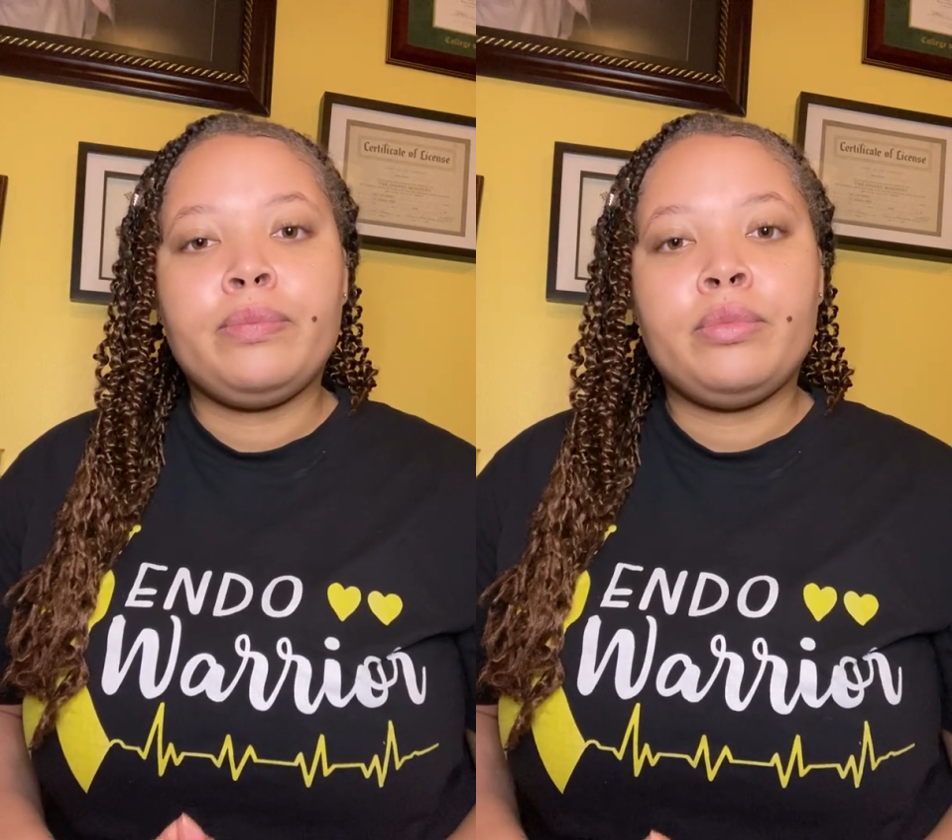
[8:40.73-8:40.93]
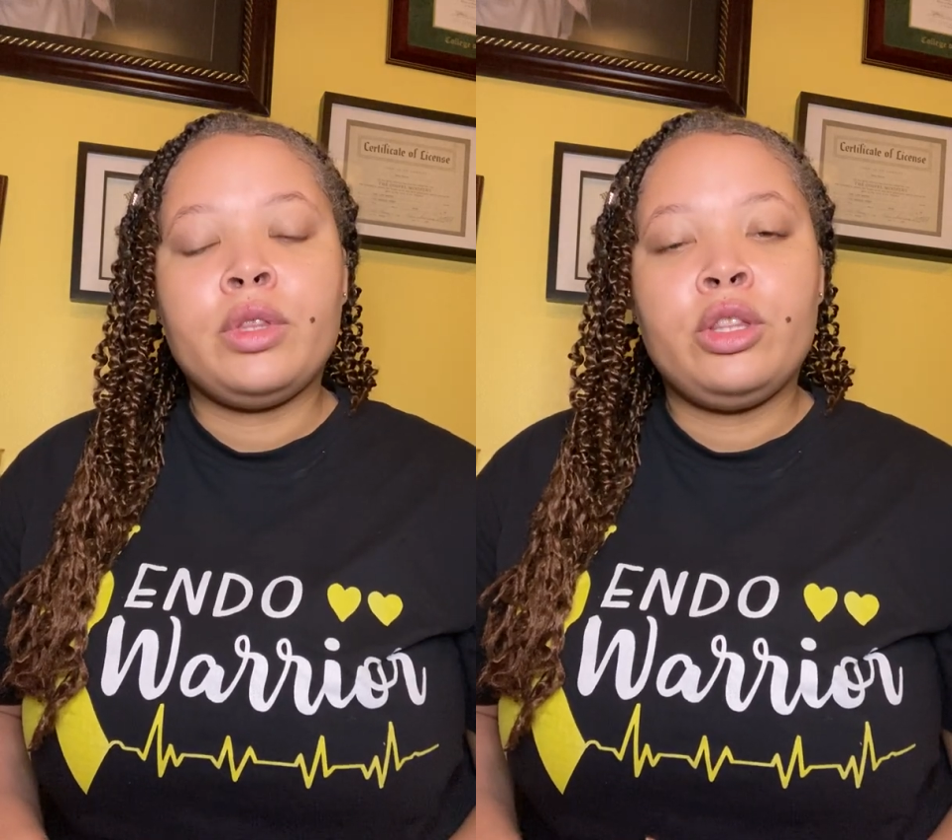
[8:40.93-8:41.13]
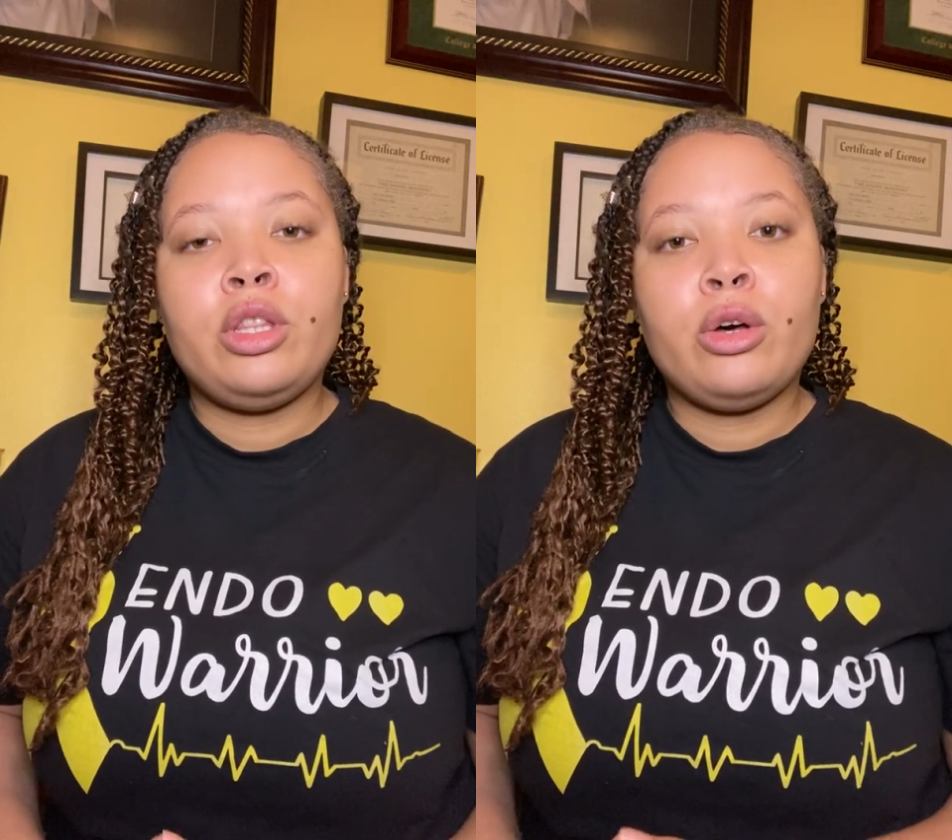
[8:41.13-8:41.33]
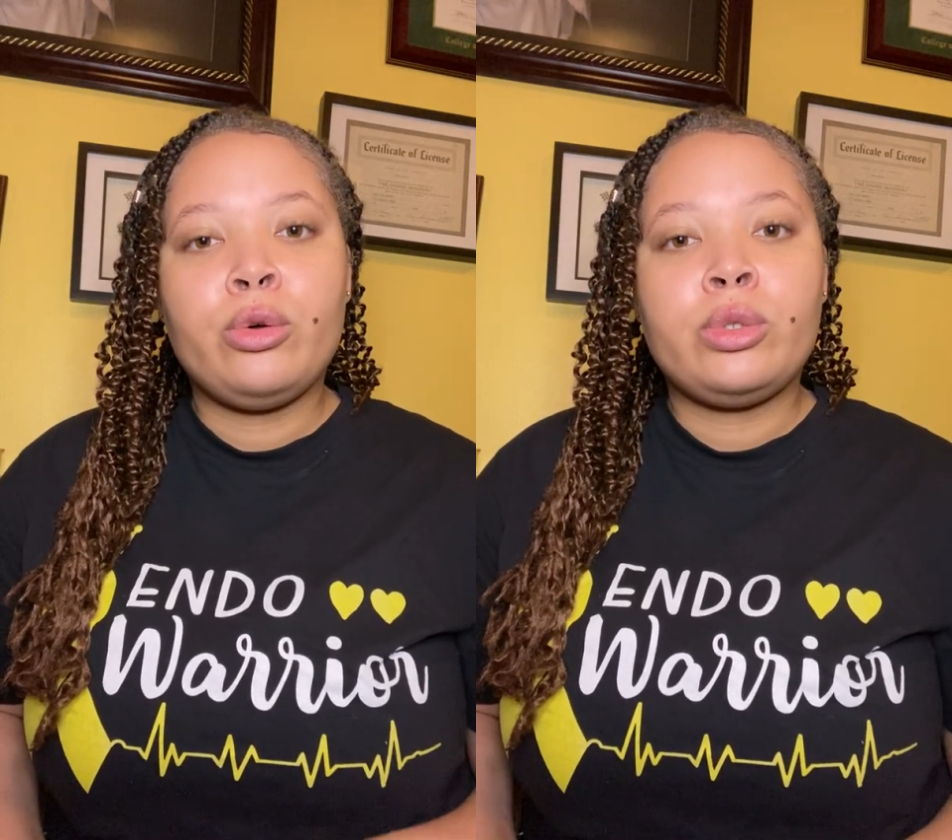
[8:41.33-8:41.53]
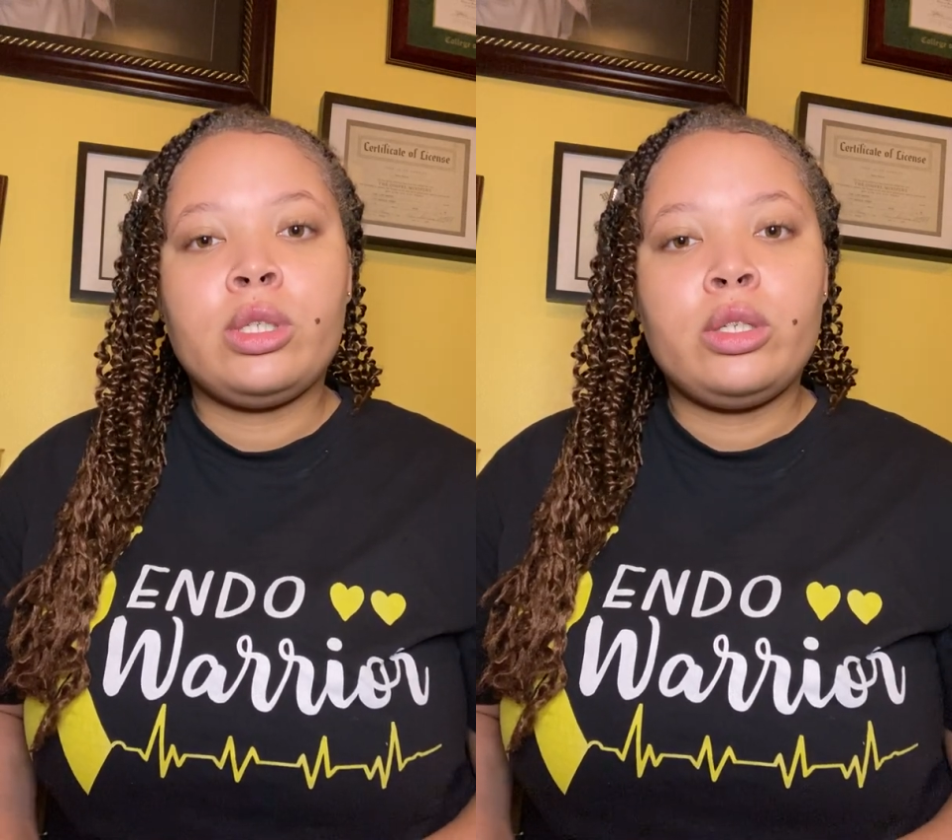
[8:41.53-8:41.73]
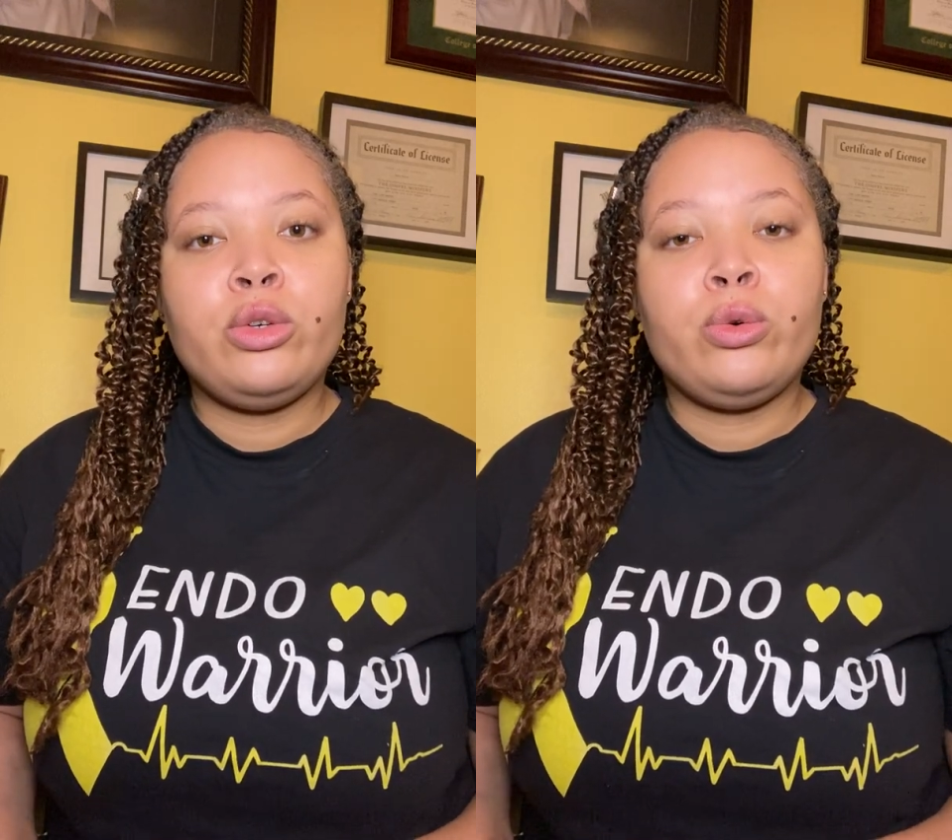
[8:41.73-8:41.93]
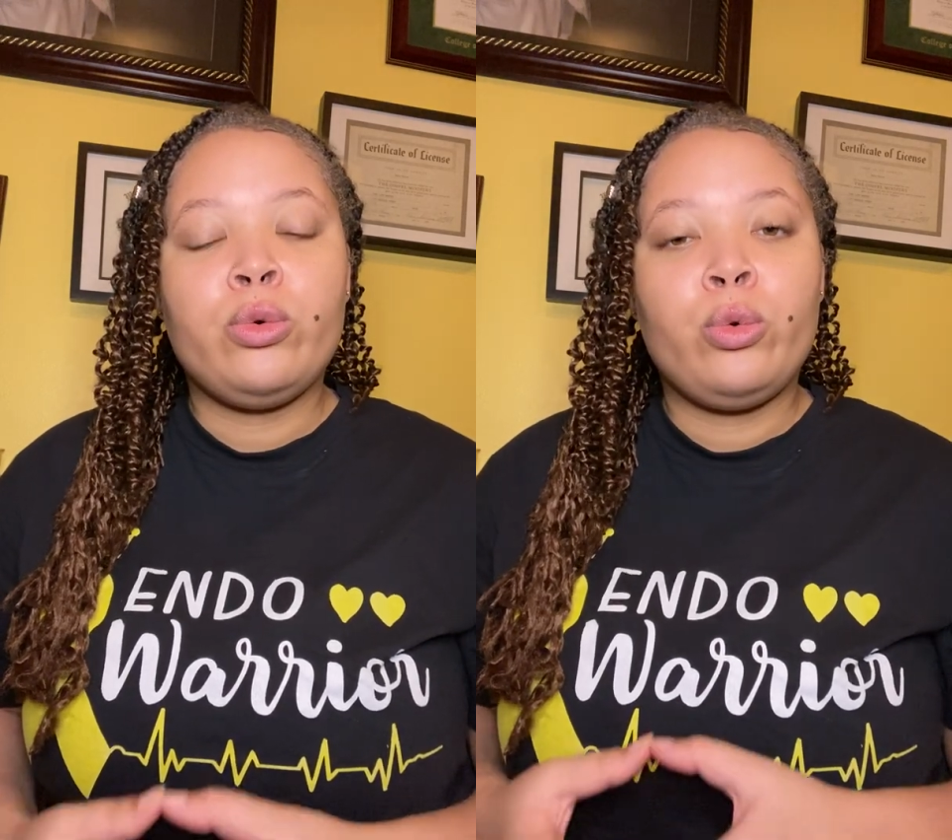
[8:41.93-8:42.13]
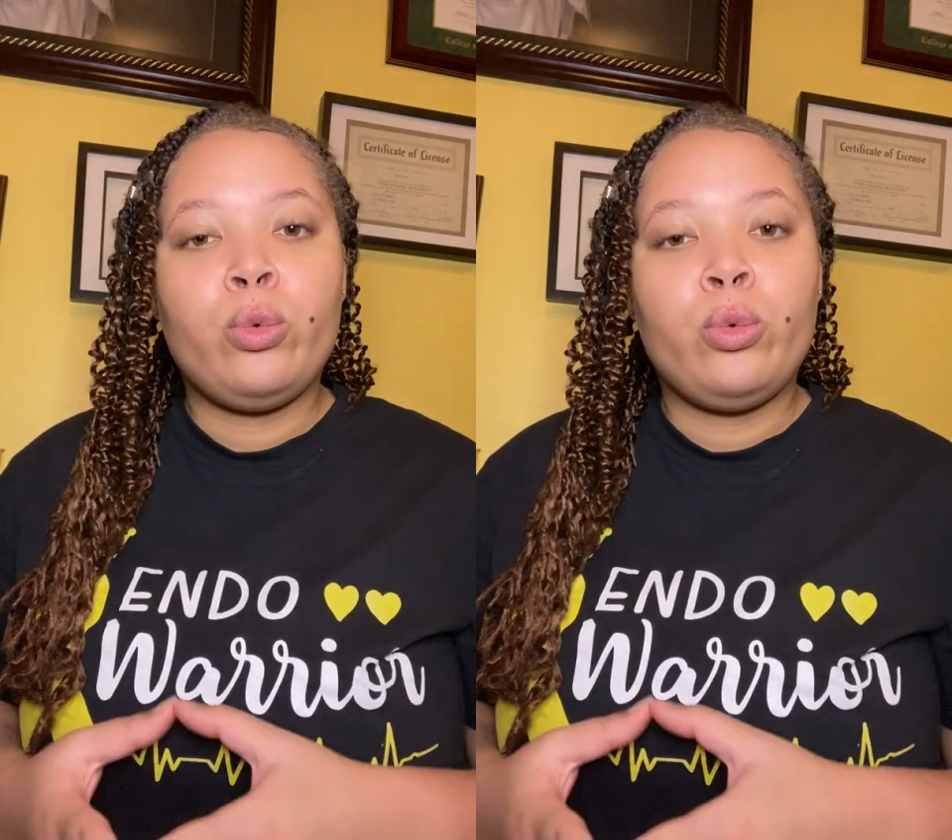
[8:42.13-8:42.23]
those who